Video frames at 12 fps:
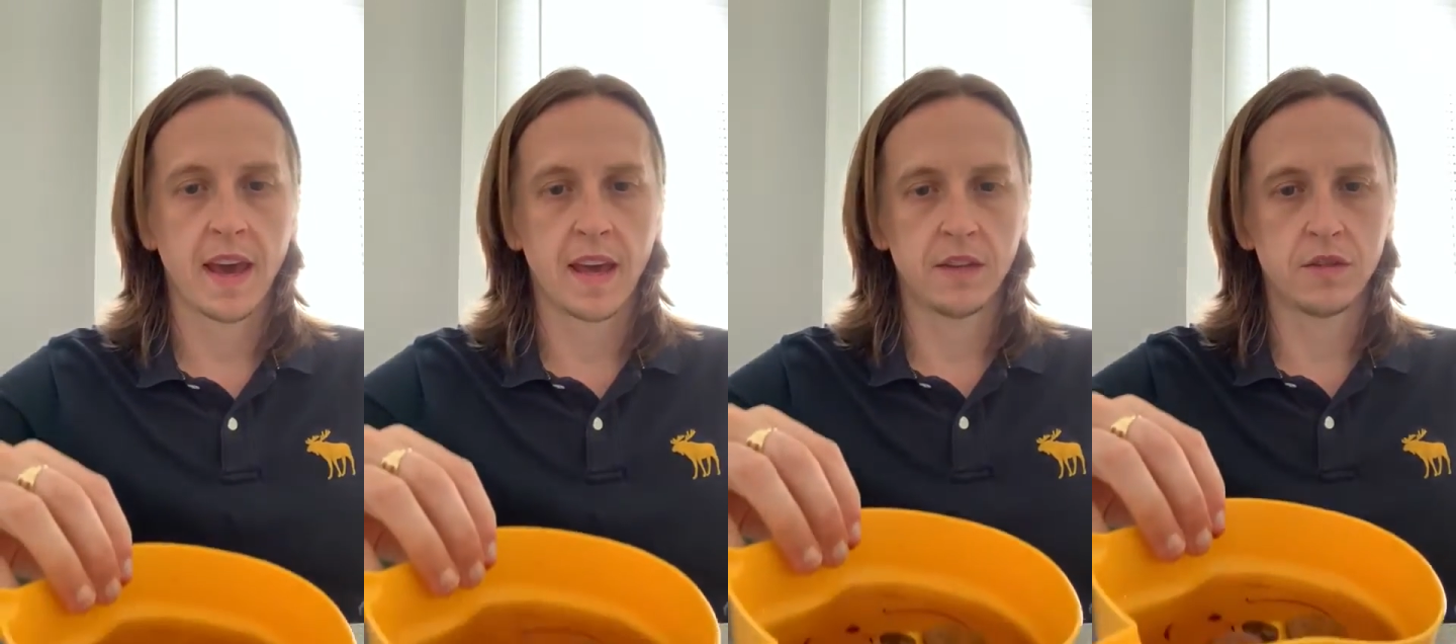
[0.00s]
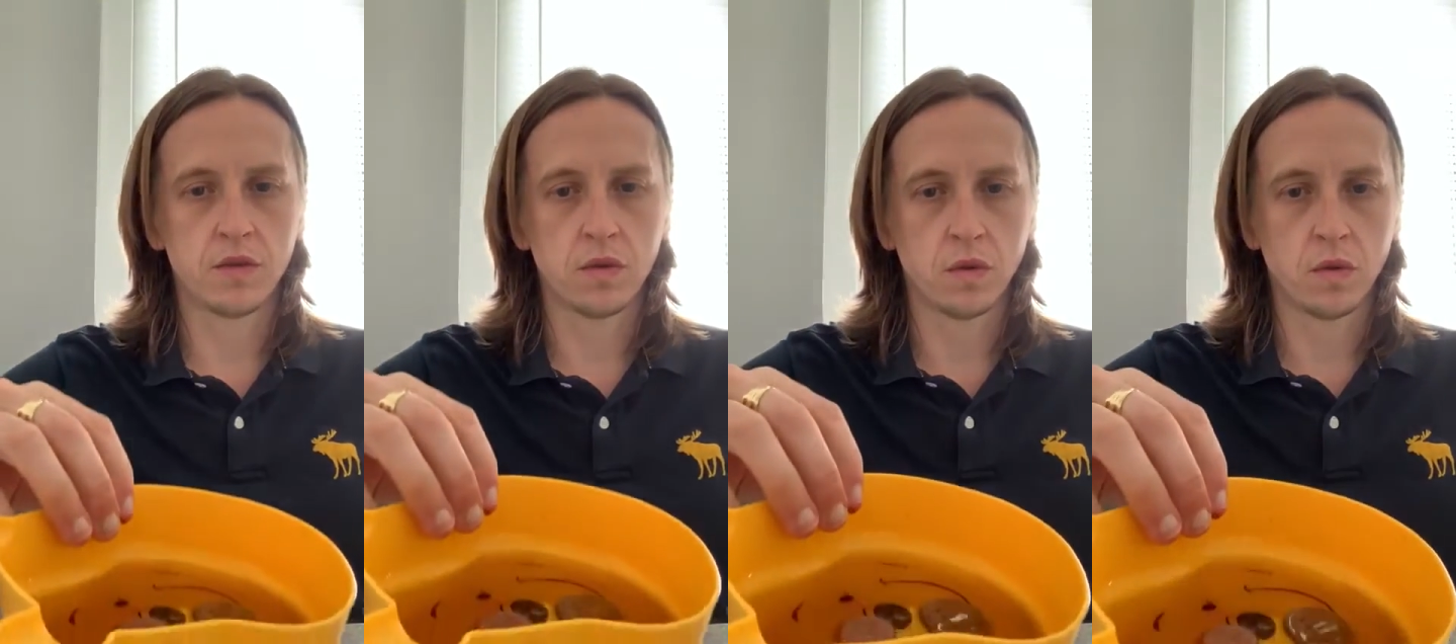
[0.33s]

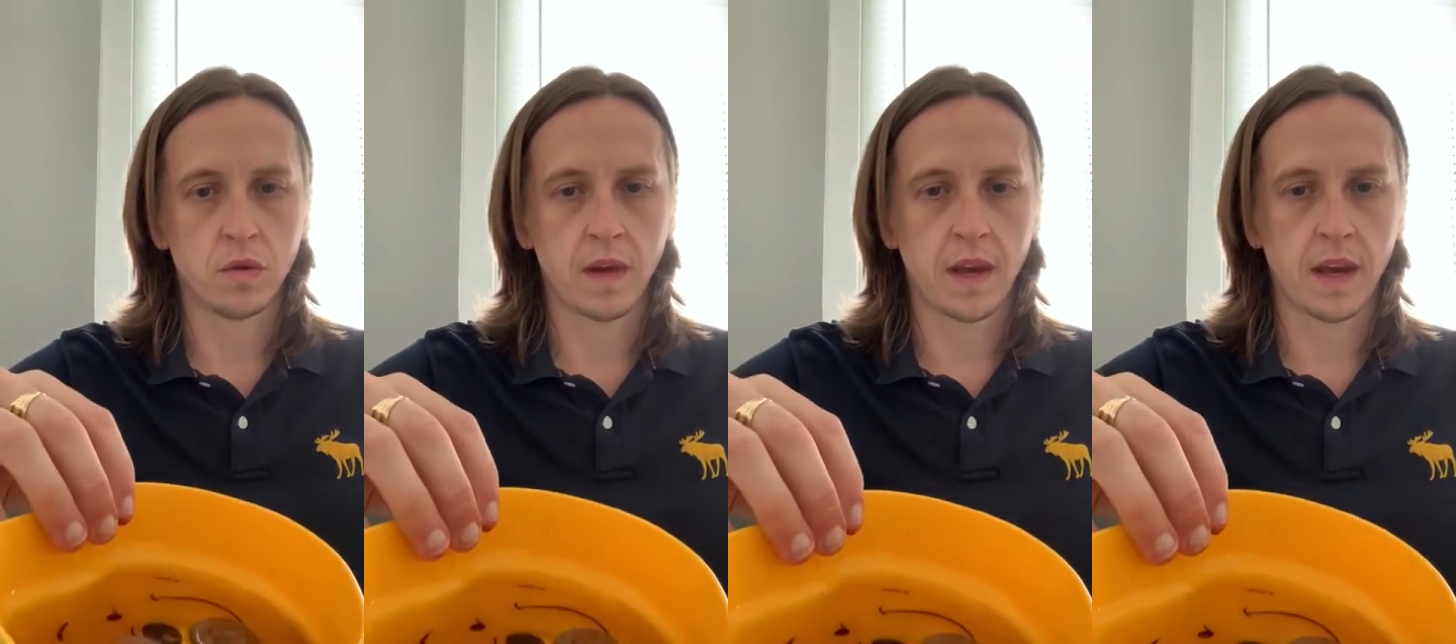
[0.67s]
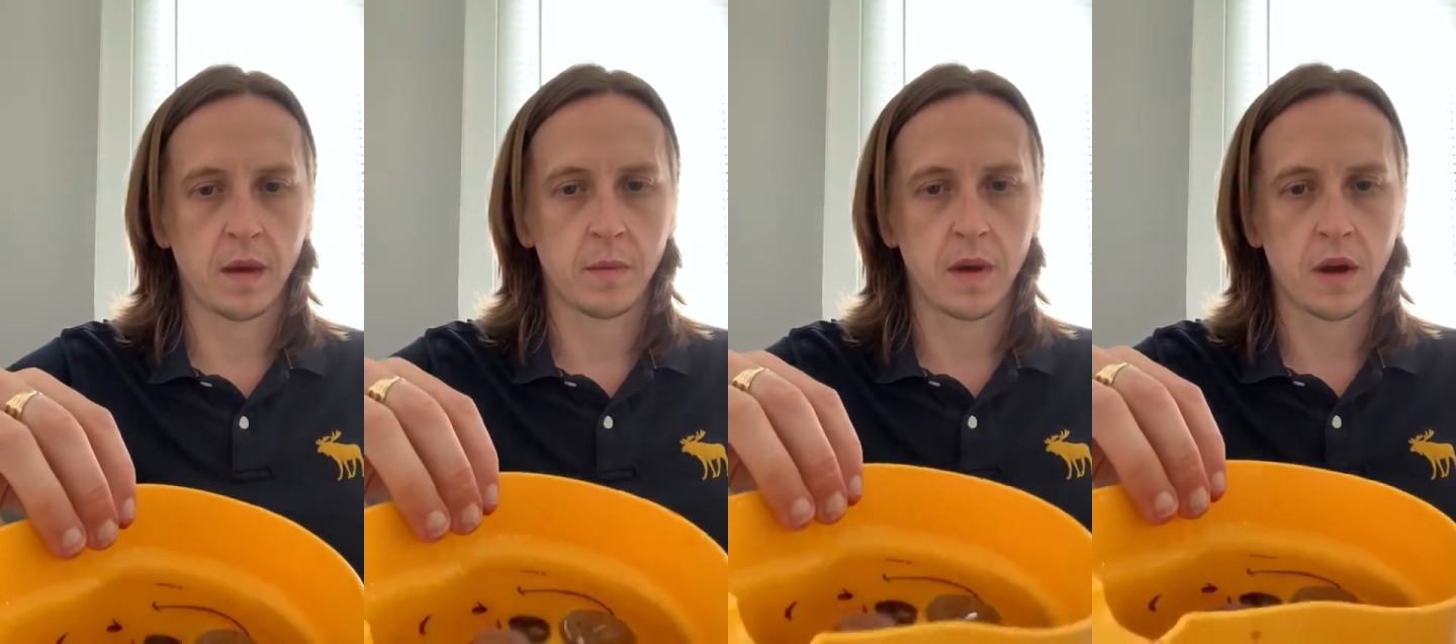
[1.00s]

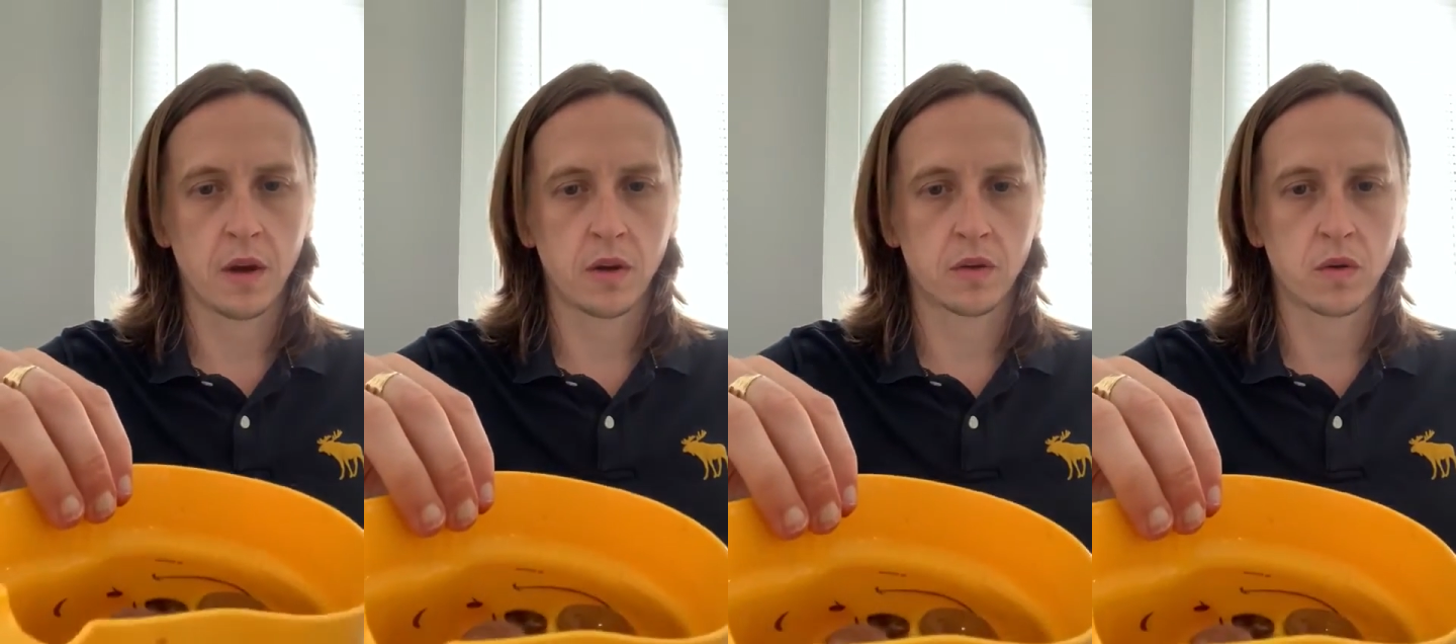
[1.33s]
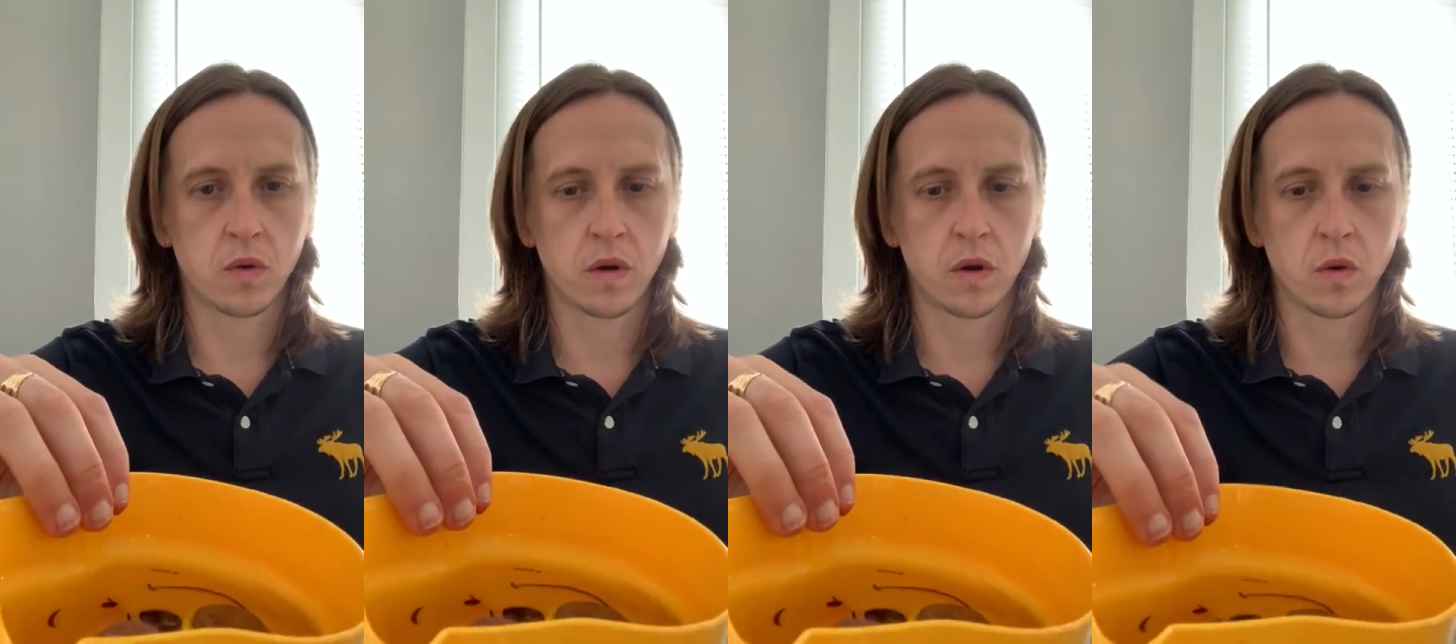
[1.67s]
into our
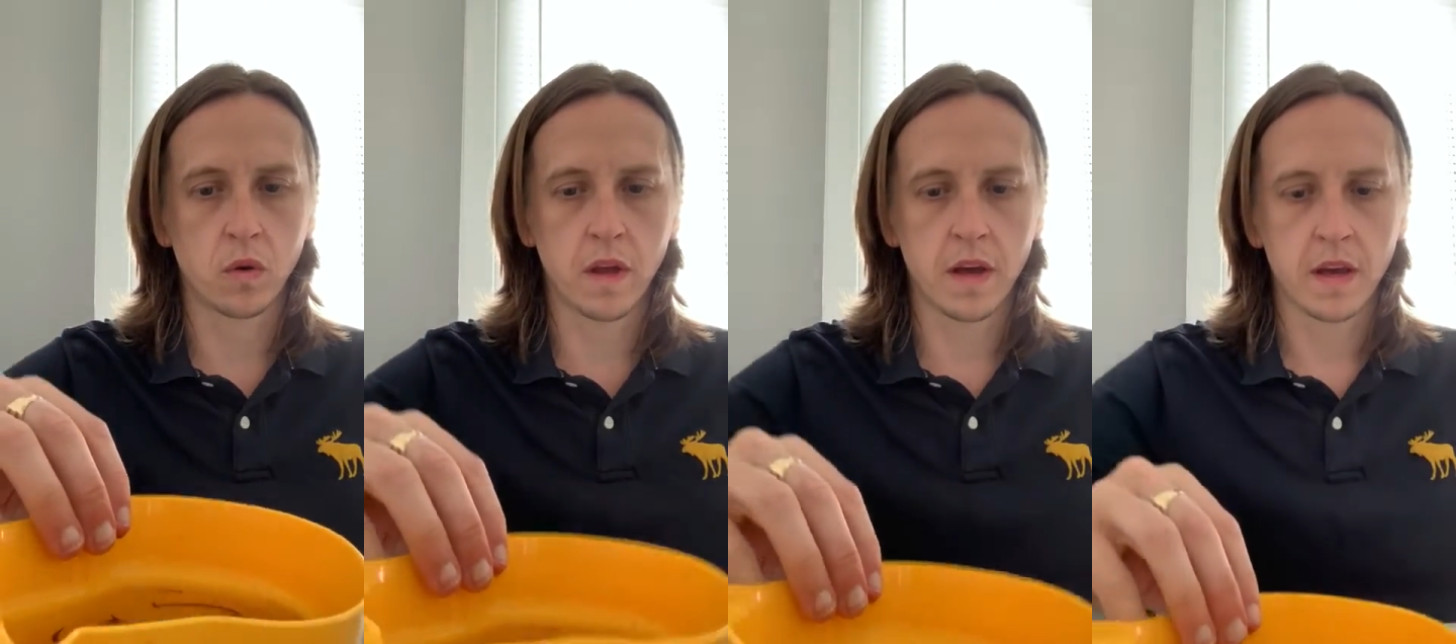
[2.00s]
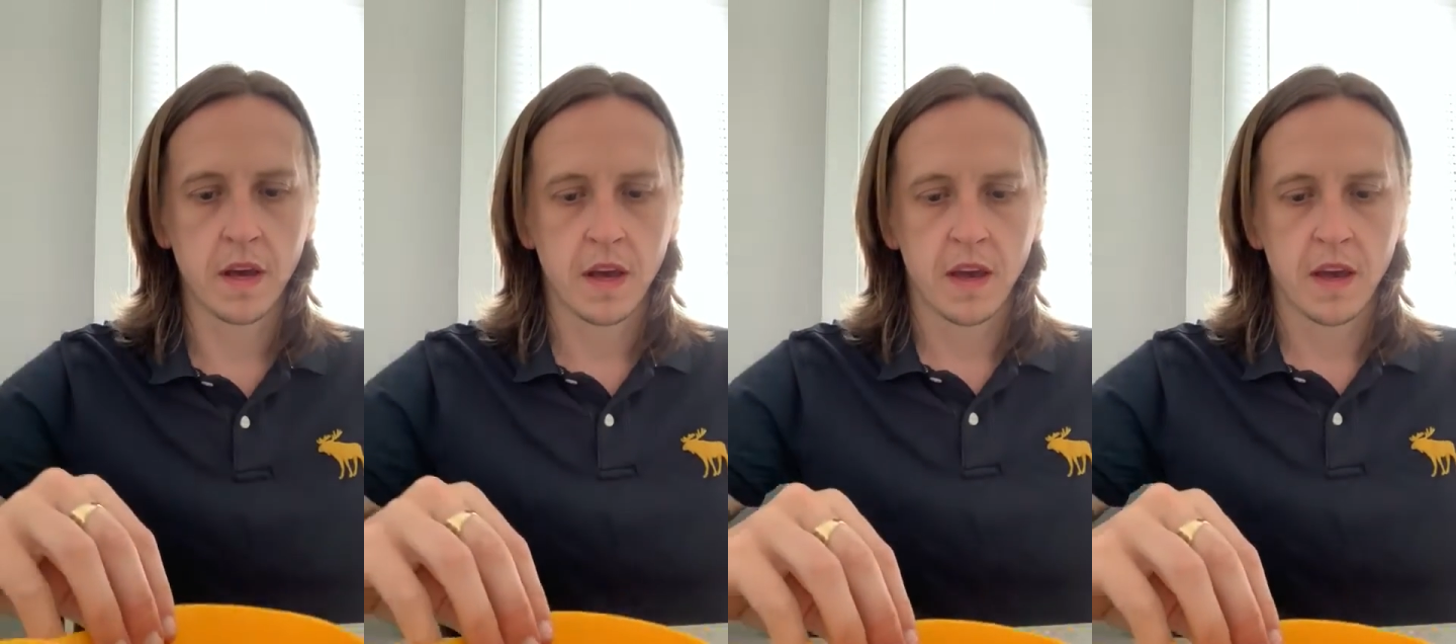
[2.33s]
Coca Cola.